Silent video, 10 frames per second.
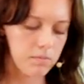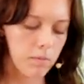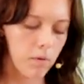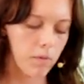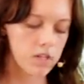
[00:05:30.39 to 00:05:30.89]

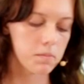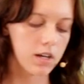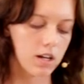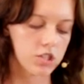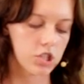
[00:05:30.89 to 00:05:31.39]
People must
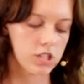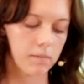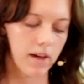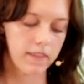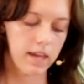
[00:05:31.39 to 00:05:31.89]
be conscious
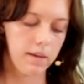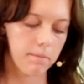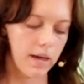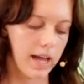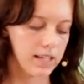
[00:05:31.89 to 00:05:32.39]
about the
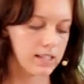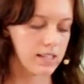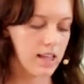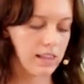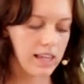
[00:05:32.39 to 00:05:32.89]
impacts
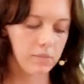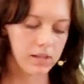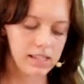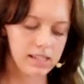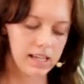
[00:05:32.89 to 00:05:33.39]

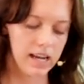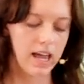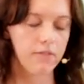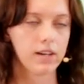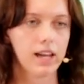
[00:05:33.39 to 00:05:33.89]
labelings can
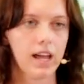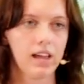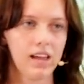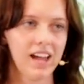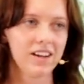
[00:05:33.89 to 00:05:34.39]
have and
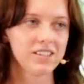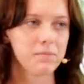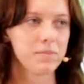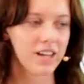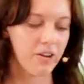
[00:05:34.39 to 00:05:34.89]
how
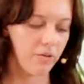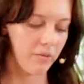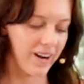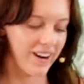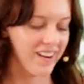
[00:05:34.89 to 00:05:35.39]
to be
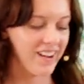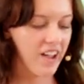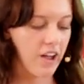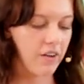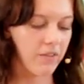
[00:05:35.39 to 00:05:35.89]
aware
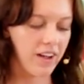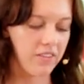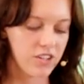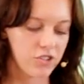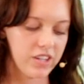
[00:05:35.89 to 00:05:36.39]
of
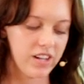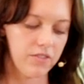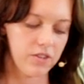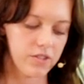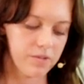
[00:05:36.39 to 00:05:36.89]
how they treat
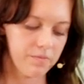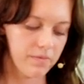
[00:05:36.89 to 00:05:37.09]
others.